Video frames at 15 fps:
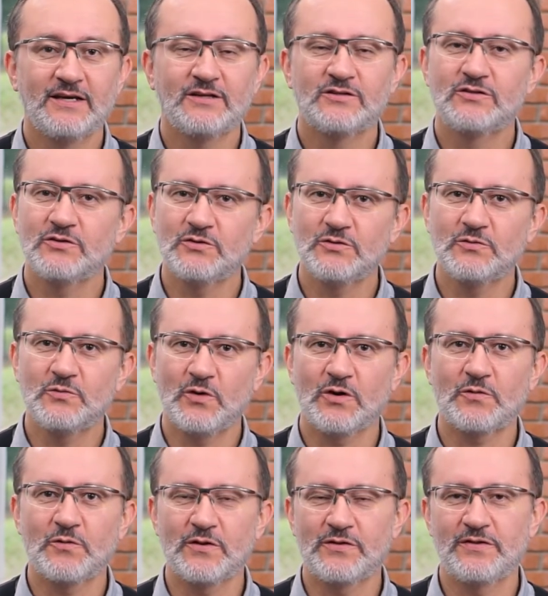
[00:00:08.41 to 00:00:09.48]
to
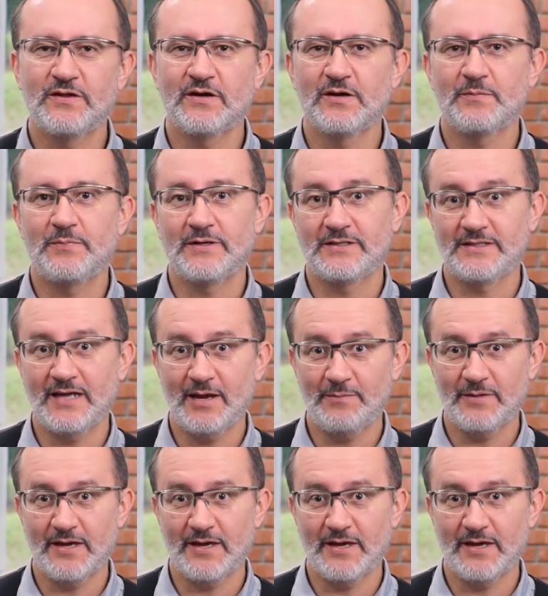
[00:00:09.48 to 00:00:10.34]
work with the Percebe